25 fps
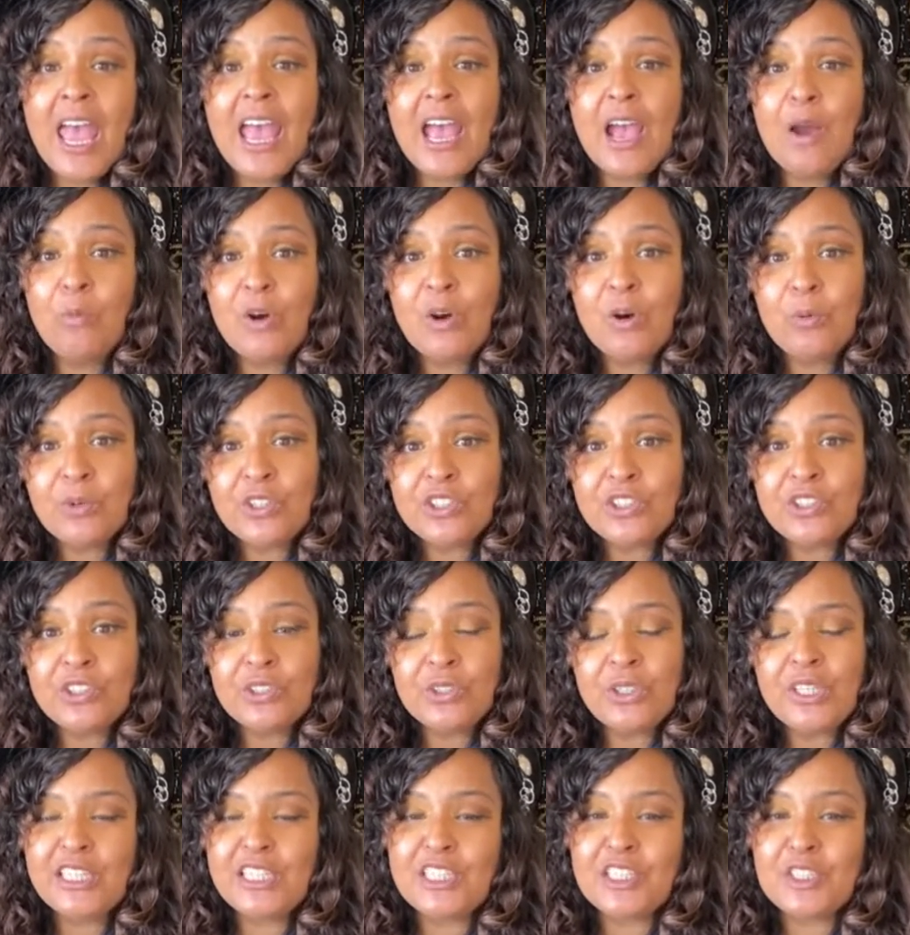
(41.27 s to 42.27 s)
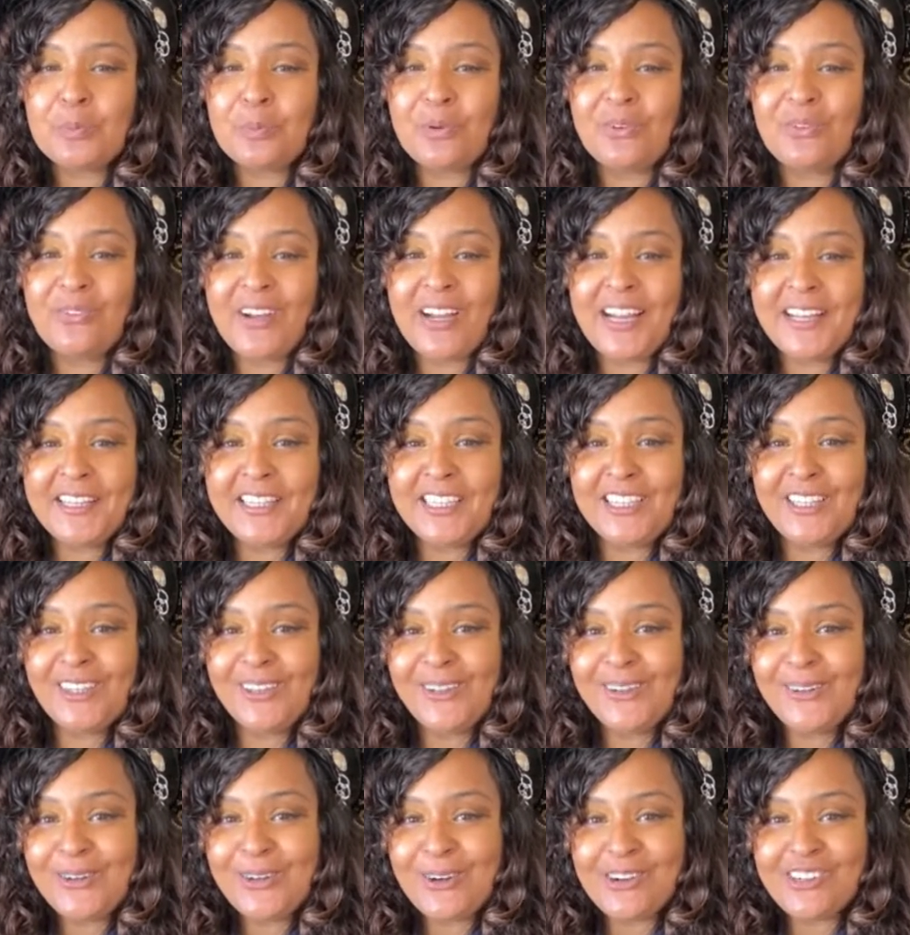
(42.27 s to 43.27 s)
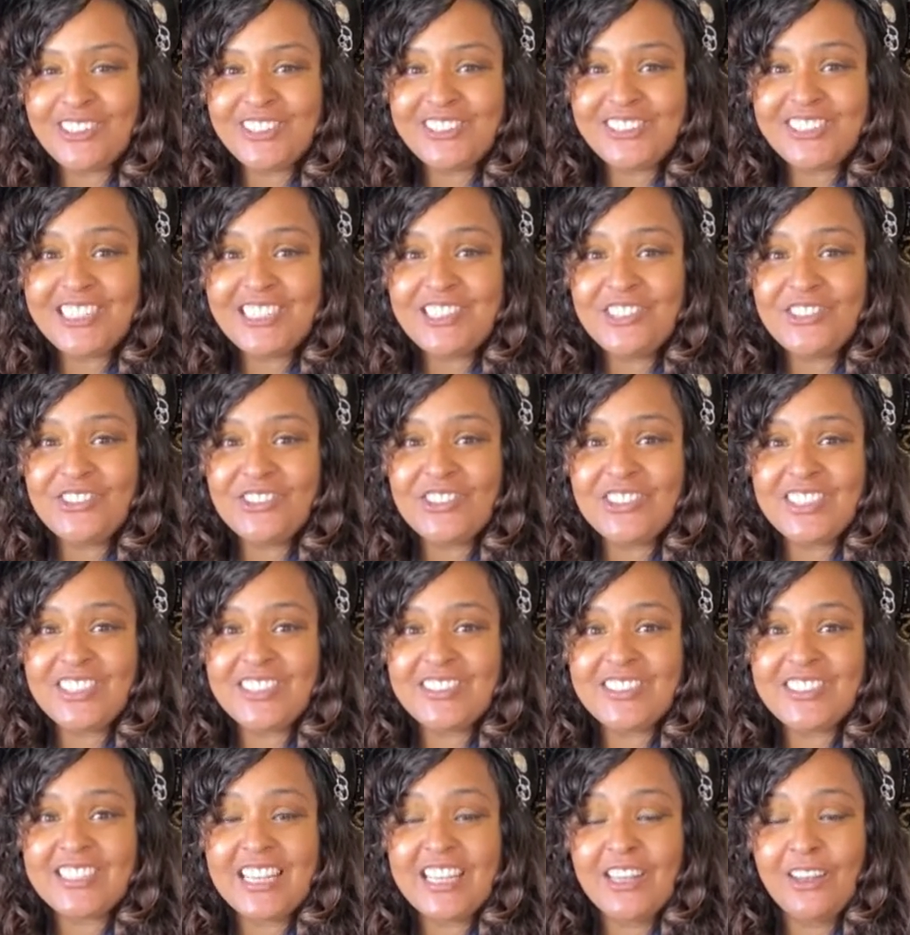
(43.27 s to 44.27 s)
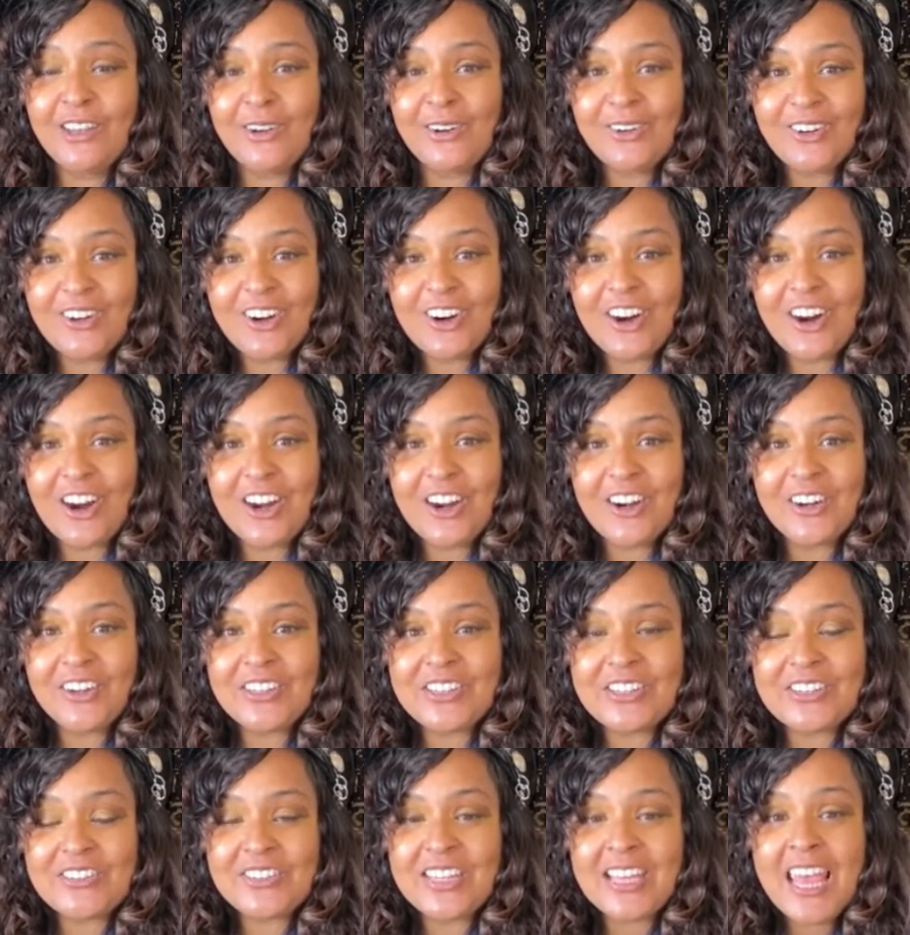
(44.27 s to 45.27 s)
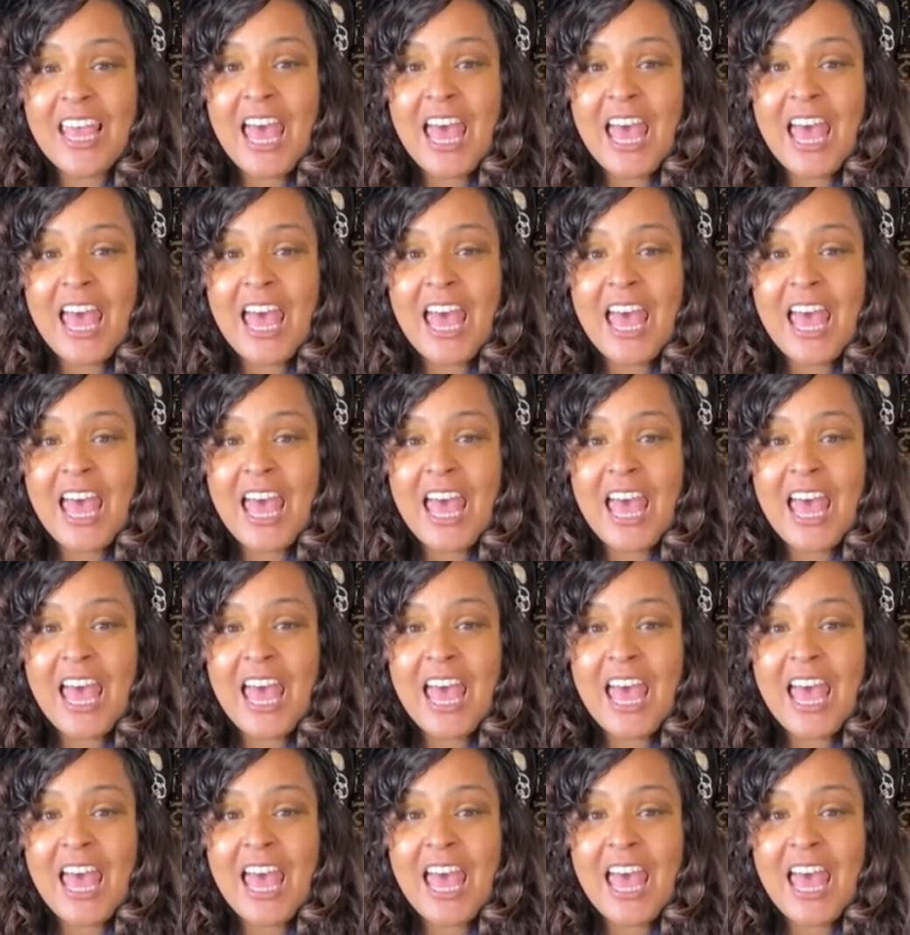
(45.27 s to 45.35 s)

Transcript: and what we're doing is providing local artisans and local artists